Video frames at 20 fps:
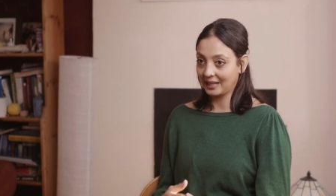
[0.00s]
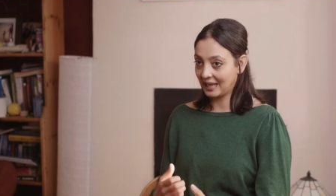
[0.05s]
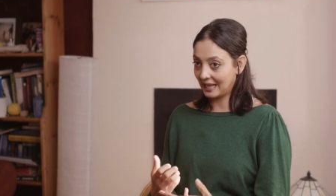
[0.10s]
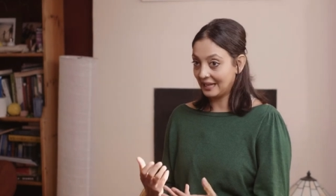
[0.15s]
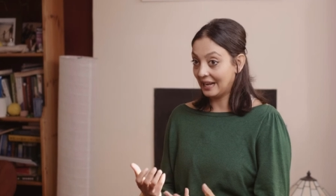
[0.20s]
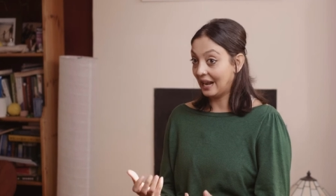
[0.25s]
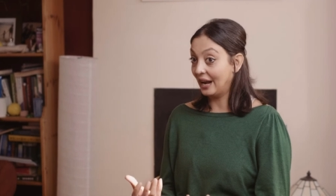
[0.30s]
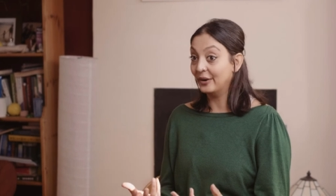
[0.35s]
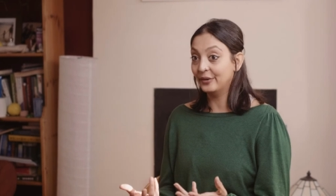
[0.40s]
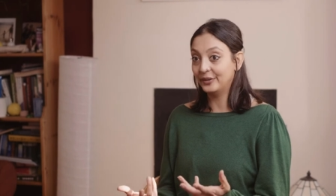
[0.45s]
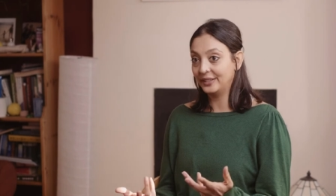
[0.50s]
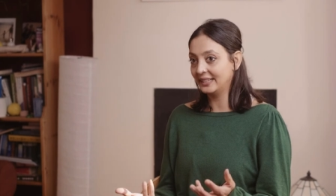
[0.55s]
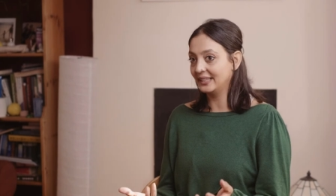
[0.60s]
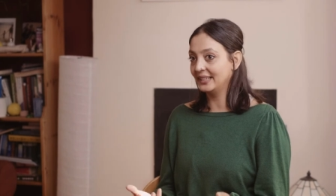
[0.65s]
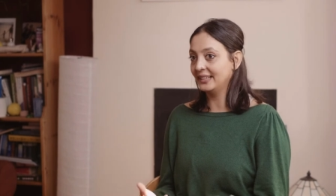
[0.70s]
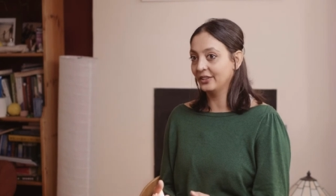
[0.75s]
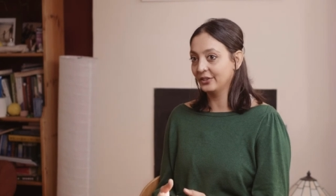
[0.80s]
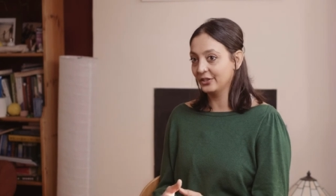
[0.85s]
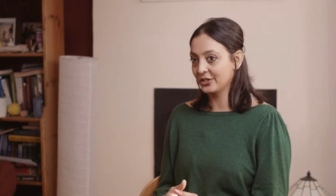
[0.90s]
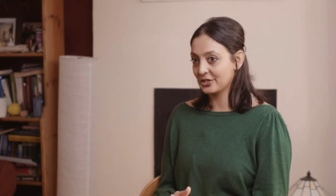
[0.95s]

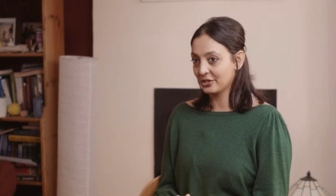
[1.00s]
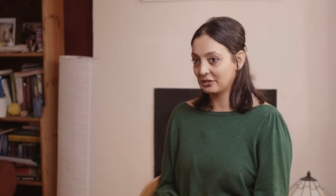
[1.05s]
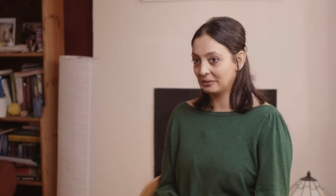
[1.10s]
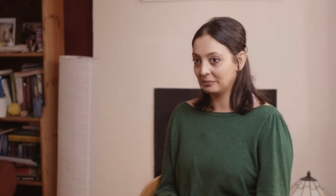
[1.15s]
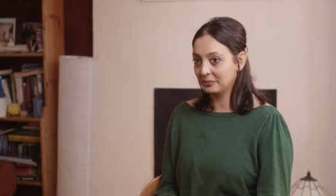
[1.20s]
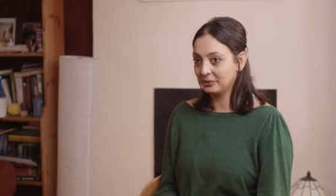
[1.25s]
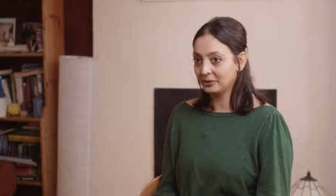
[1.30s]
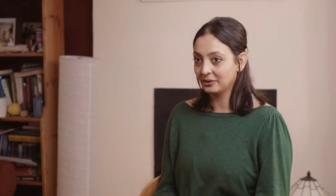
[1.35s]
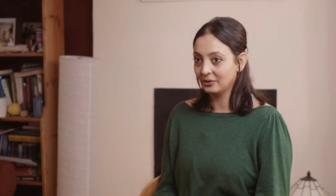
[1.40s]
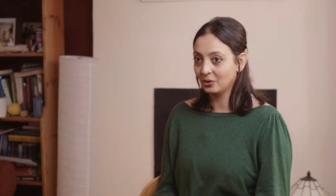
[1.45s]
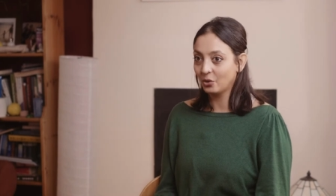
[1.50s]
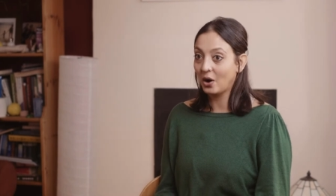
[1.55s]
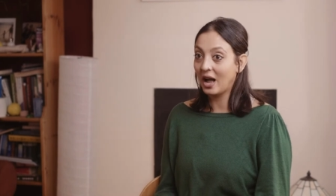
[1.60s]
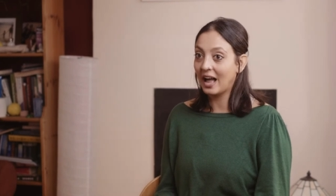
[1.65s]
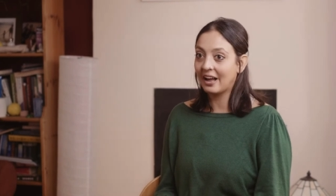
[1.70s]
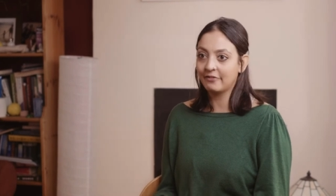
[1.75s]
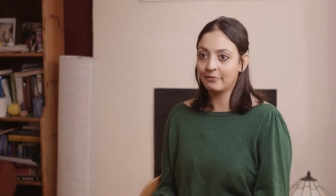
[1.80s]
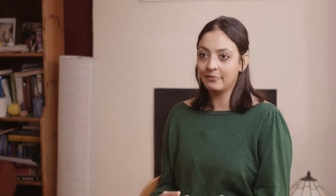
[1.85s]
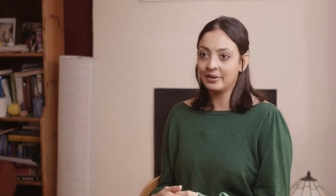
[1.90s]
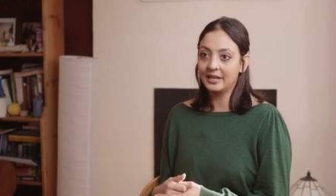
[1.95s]
inherently ensemble or
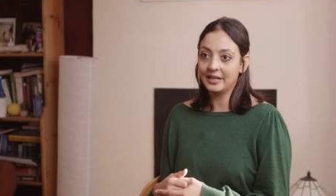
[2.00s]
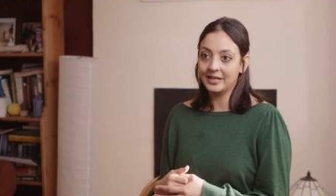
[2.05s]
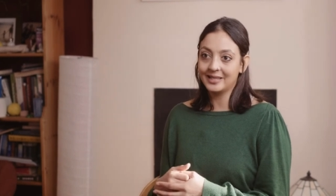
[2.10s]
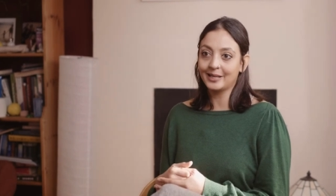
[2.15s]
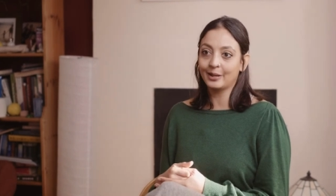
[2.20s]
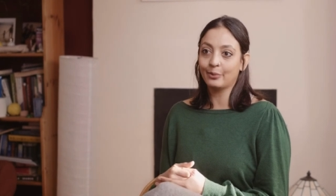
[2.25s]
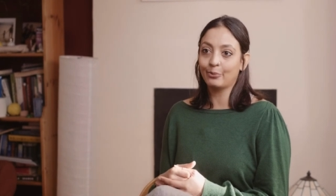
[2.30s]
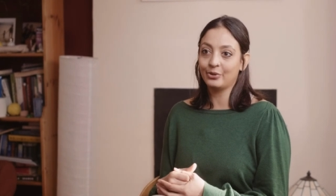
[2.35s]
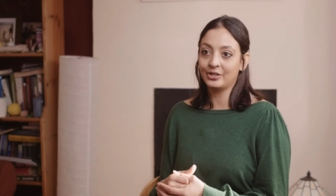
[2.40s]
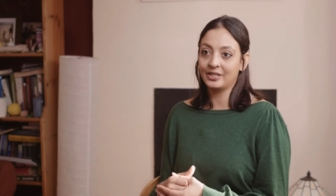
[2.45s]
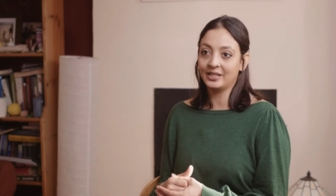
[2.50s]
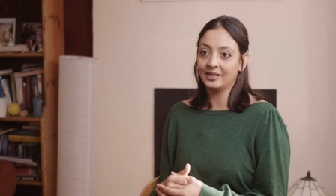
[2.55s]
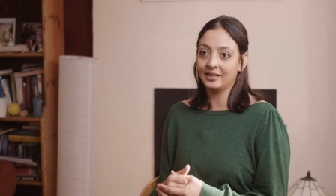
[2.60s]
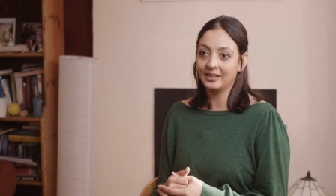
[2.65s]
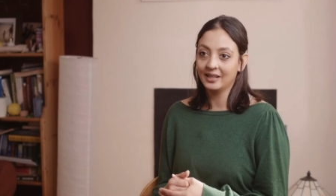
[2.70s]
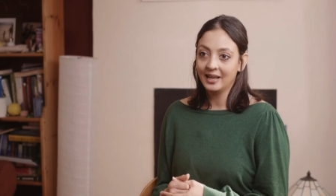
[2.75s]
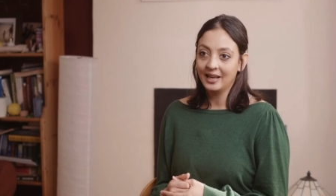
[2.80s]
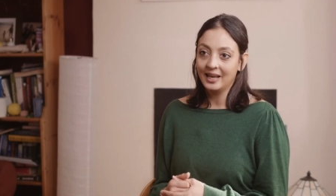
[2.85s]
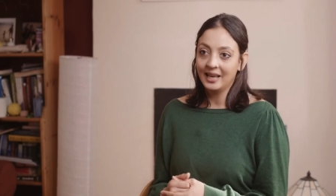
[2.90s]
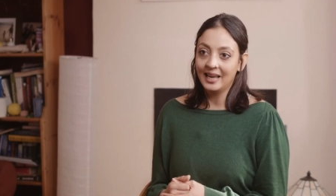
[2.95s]
have been
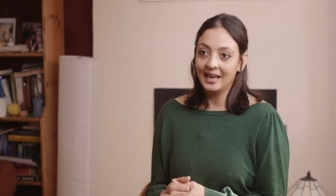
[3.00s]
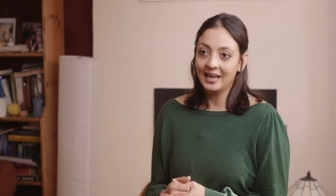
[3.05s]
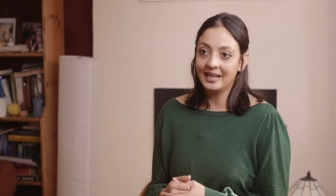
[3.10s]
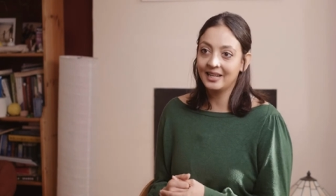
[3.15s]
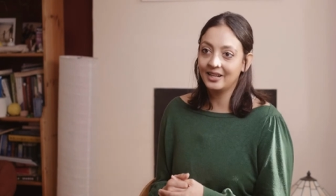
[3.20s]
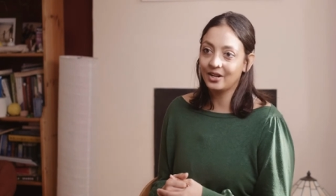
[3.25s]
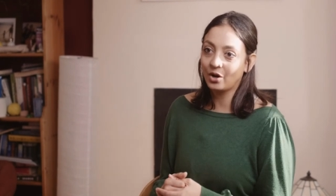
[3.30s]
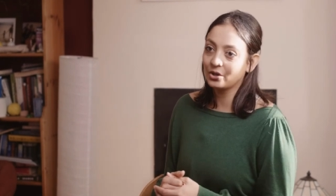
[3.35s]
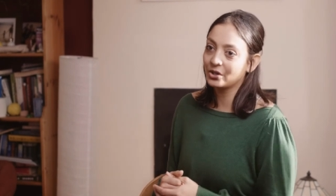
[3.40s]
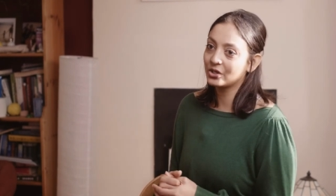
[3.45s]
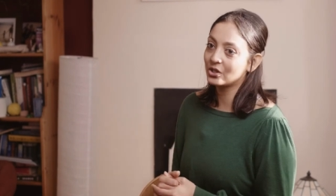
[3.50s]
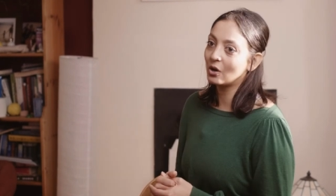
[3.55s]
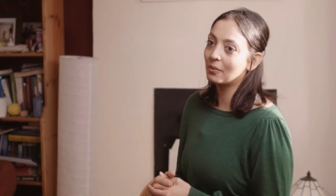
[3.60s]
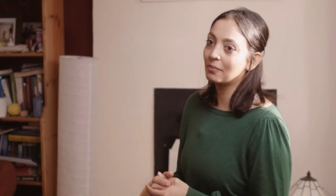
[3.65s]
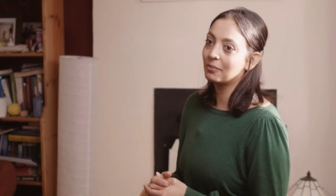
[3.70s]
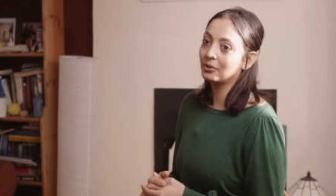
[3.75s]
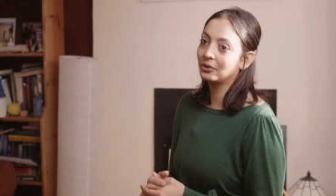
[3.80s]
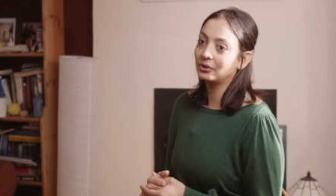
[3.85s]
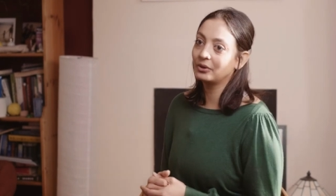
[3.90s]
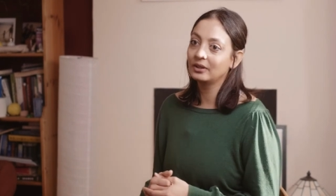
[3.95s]
interpreted in an
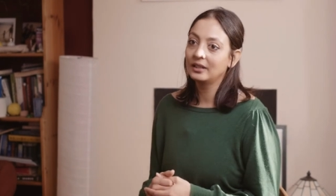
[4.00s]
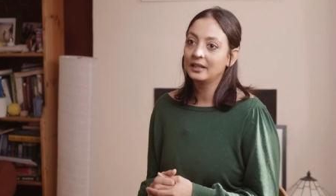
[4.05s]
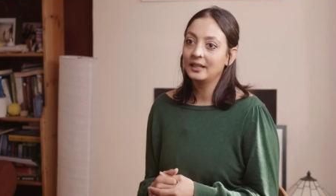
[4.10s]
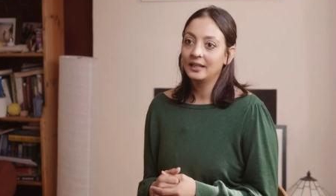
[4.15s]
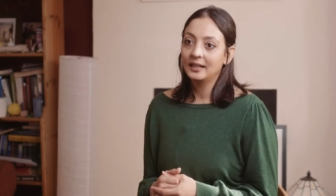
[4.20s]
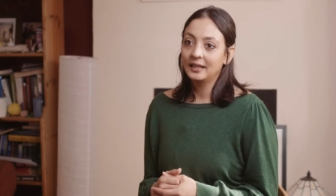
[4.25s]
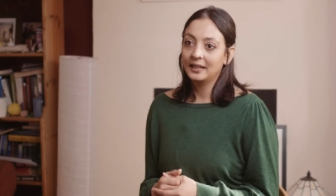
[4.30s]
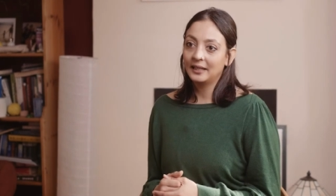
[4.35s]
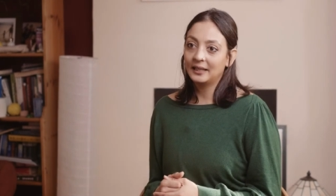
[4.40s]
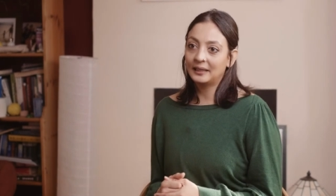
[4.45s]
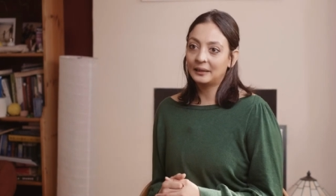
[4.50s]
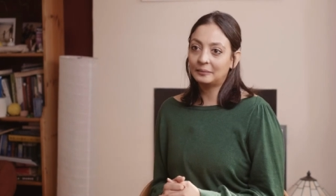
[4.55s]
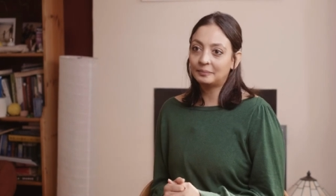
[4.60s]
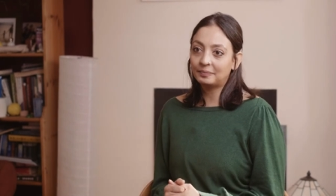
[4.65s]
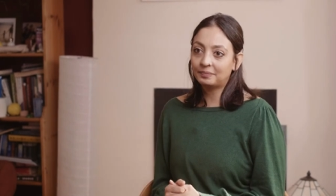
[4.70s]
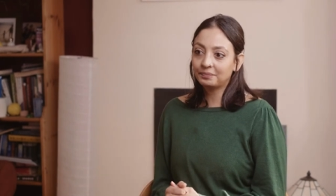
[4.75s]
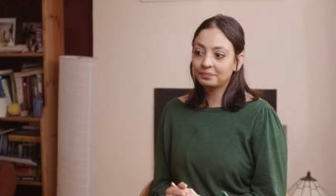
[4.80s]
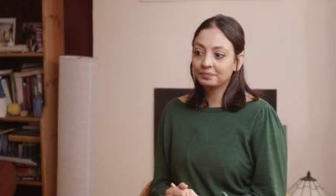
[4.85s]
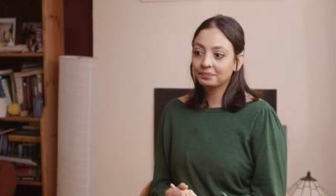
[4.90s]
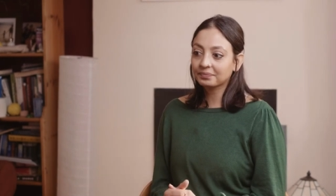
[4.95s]
ensemble
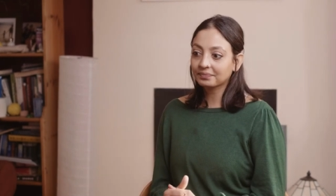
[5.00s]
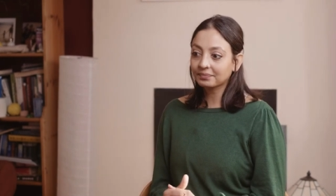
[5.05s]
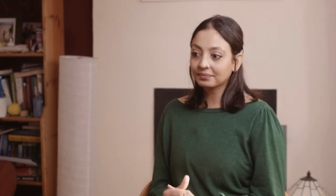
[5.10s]
um,